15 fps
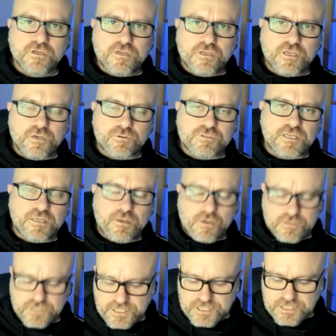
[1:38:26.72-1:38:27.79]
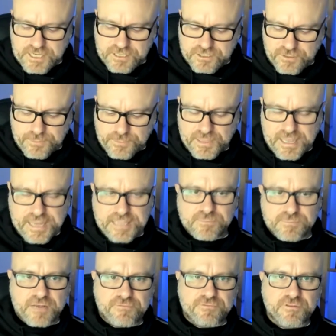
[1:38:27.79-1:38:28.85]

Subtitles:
Yeah, I was going to say, is there any plans, Matt,